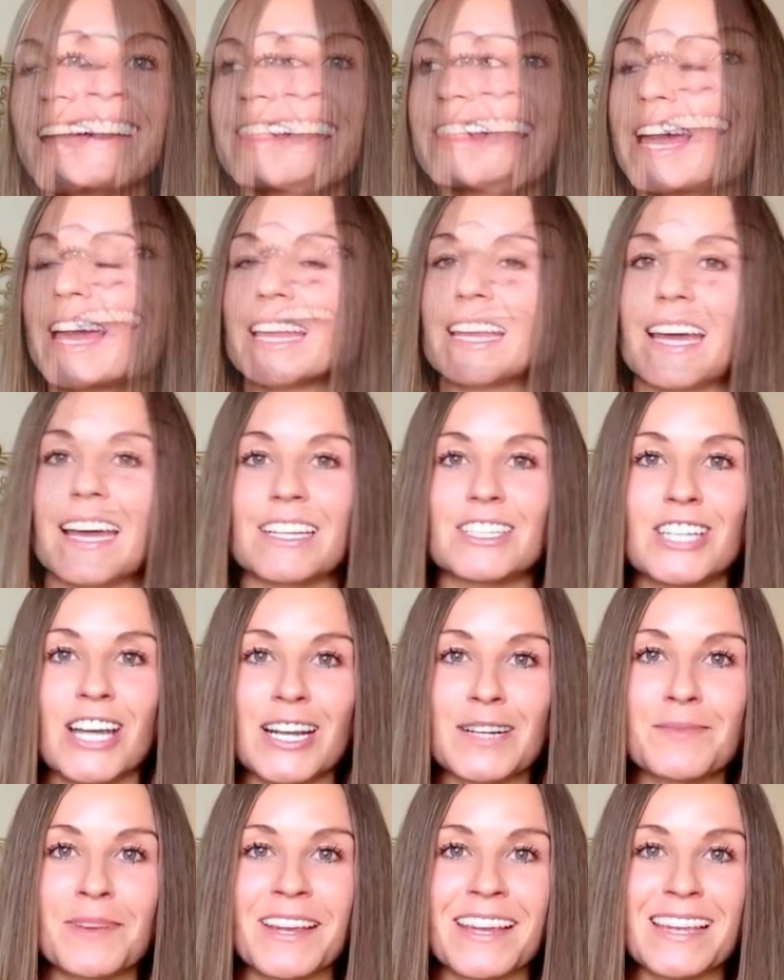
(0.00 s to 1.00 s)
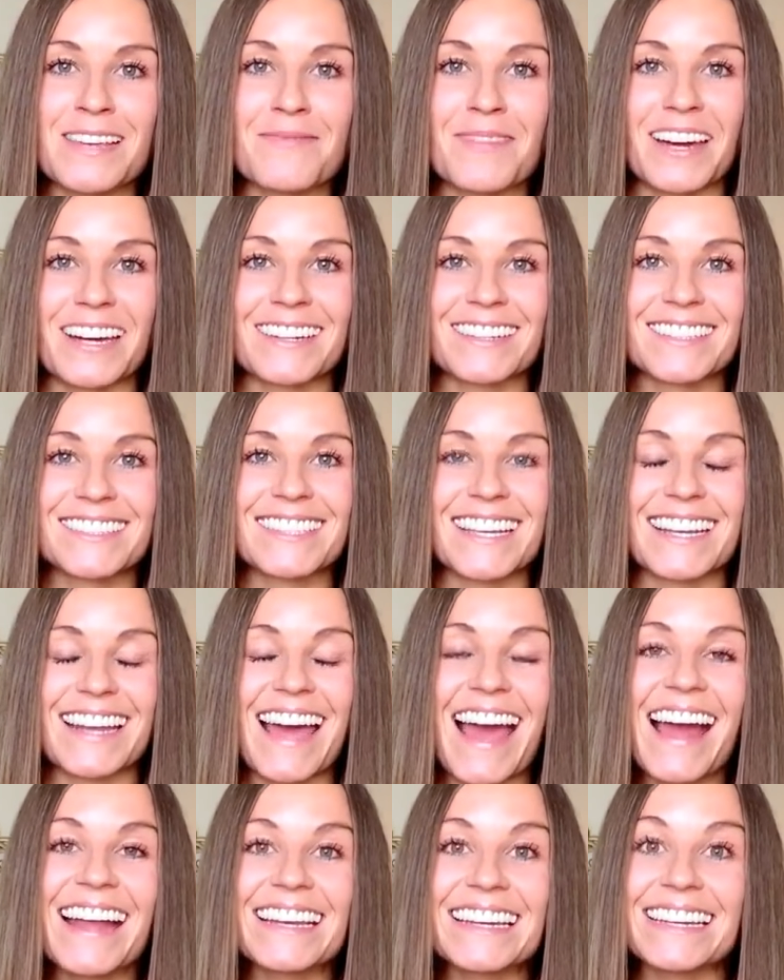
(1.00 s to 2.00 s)
And then I checked my emails and
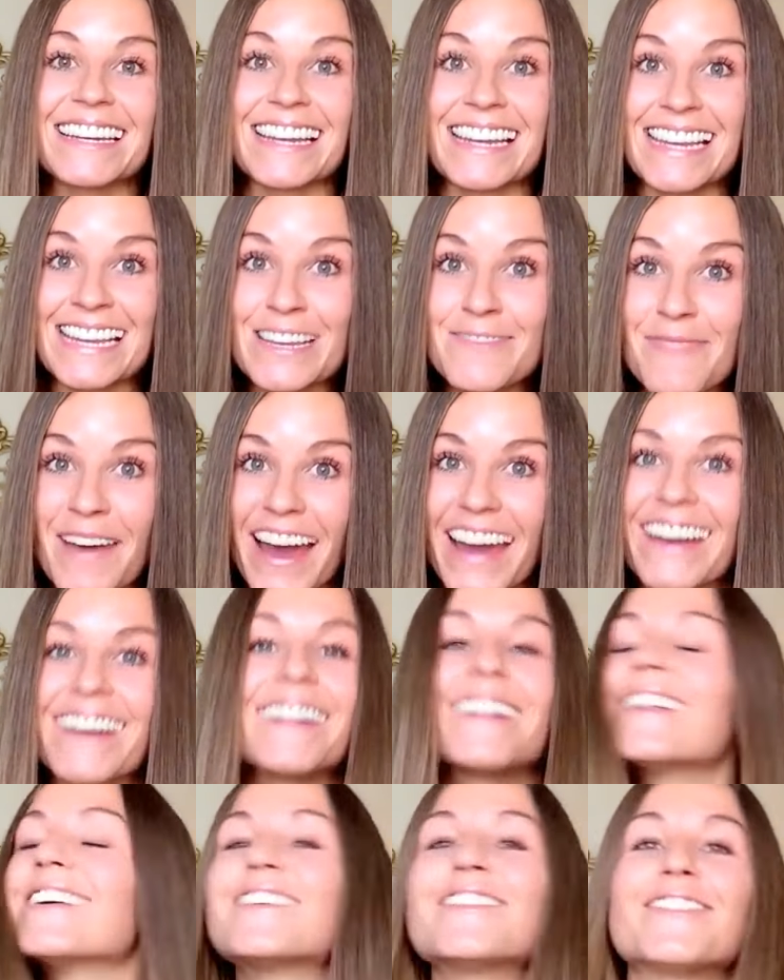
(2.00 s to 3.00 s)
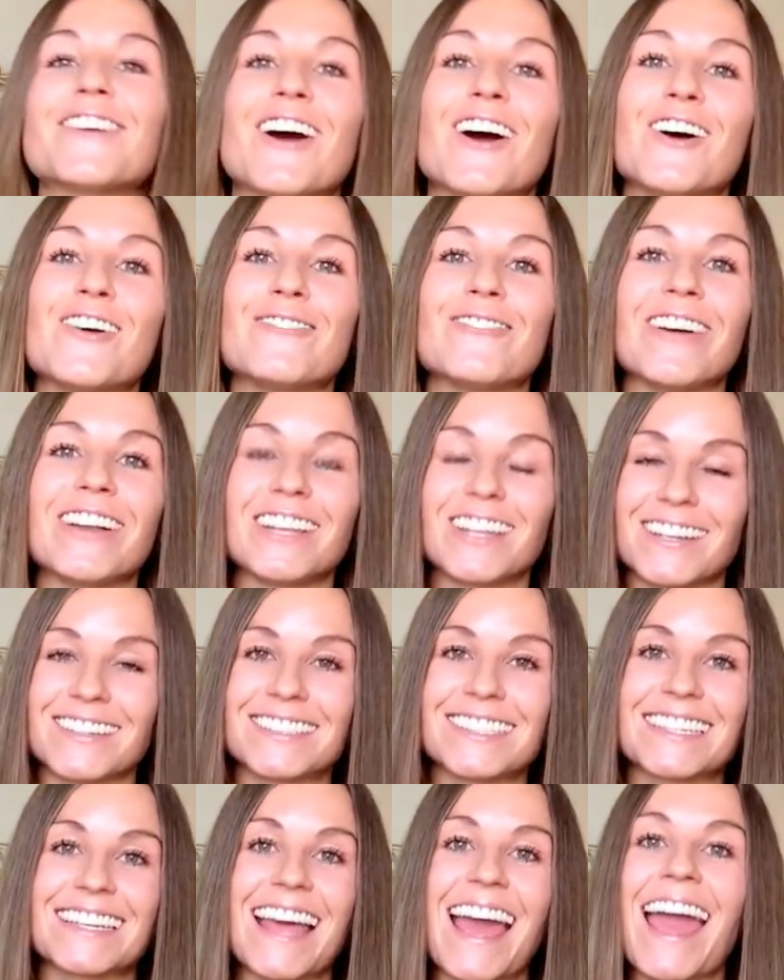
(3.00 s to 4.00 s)
I had an email from
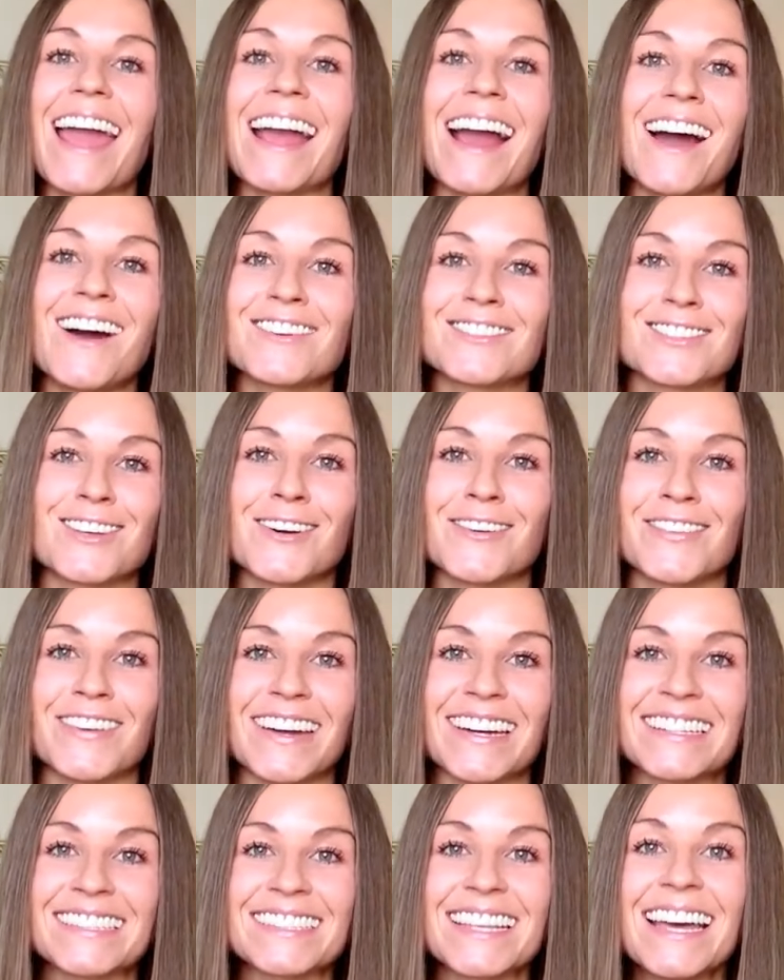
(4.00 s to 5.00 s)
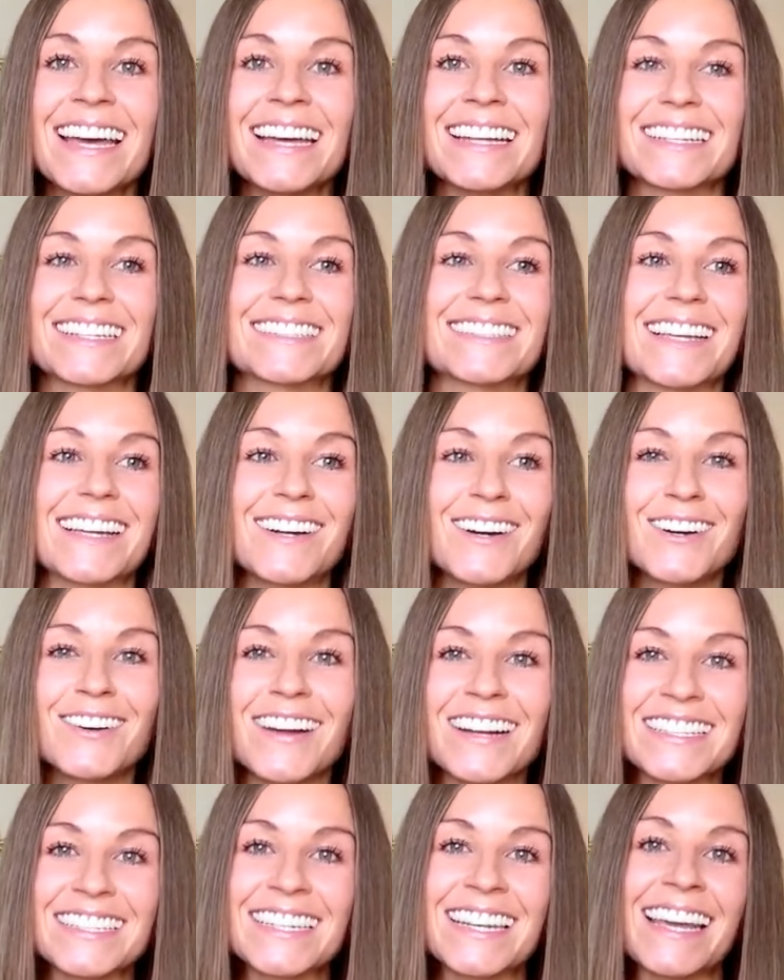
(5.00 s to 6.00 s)
London Hay House office to say,
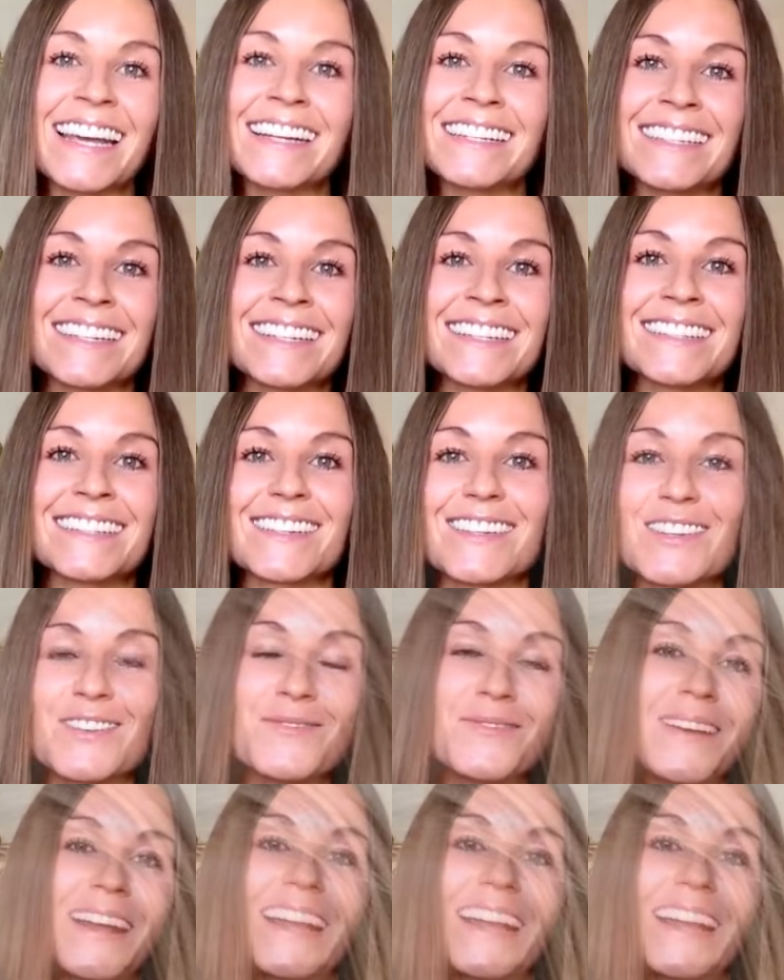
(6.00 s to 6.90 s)
congratulations, you're the